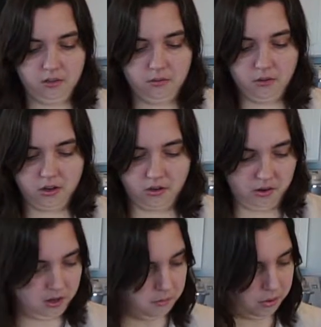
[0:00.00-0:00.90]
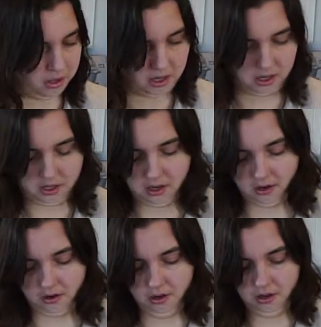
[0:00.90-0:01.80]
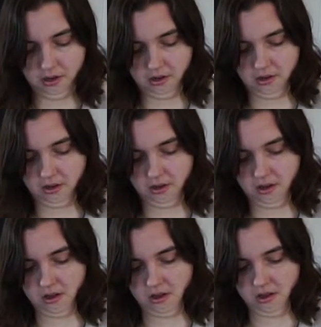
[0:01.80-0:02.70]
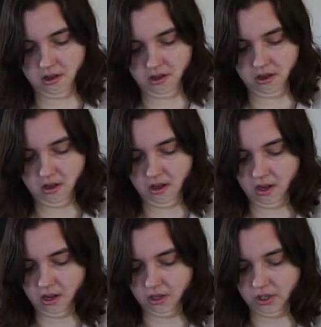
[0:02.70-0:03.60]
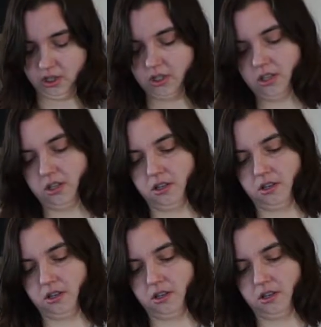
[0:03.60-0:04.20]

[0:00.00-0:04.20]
So we're gonna go ahead and put that in there and just